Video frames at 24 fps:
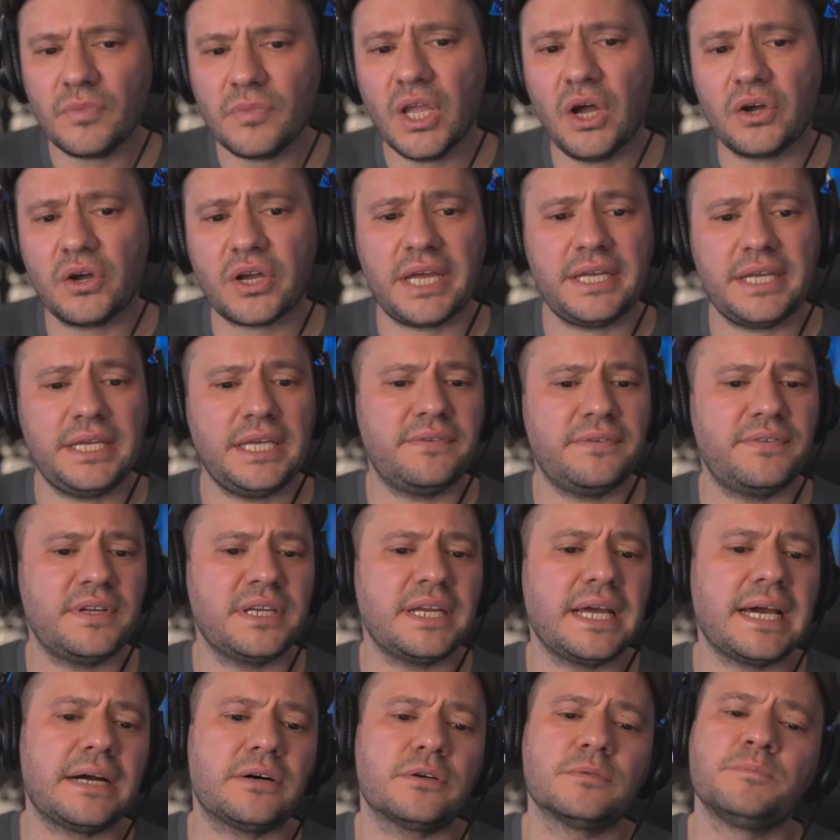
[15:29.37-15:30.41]
Okay, even
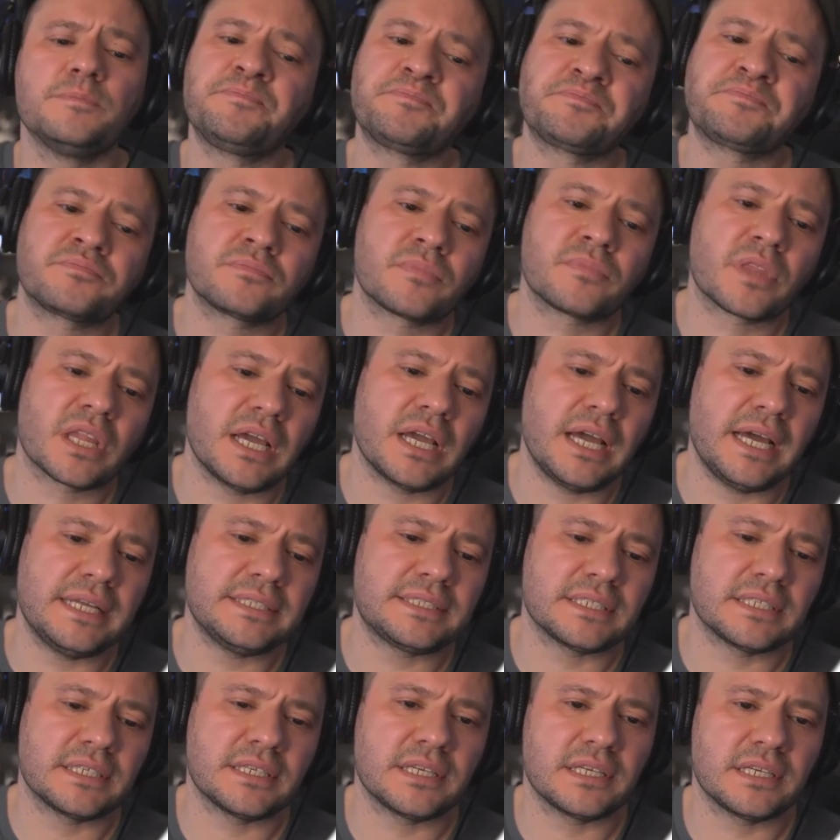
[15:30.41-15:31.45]
now,
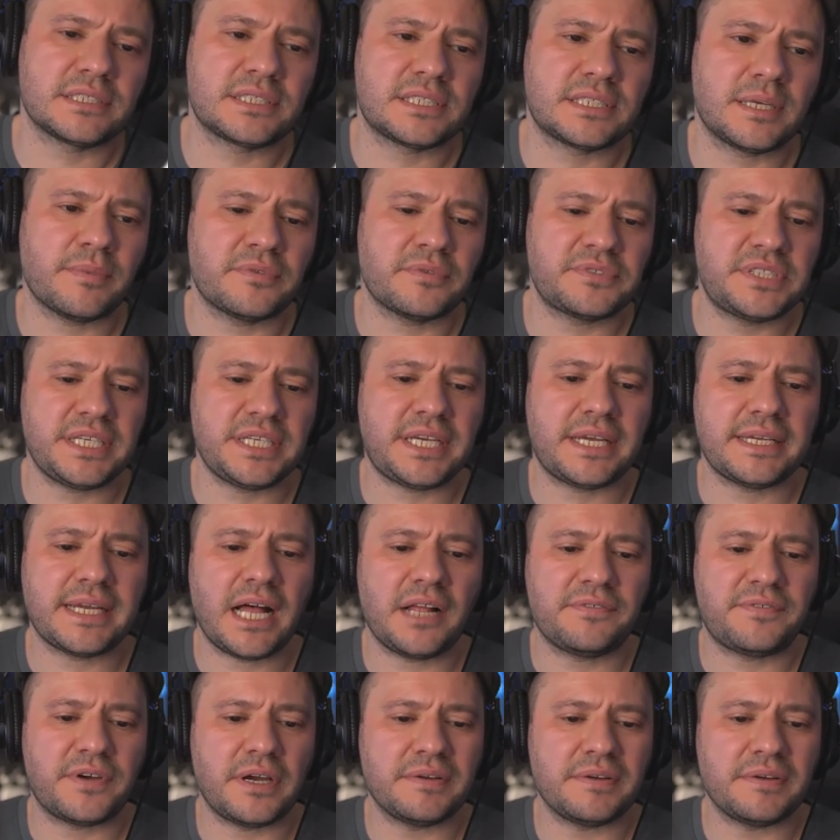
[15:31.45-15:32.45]
and some of Seeking Alpha,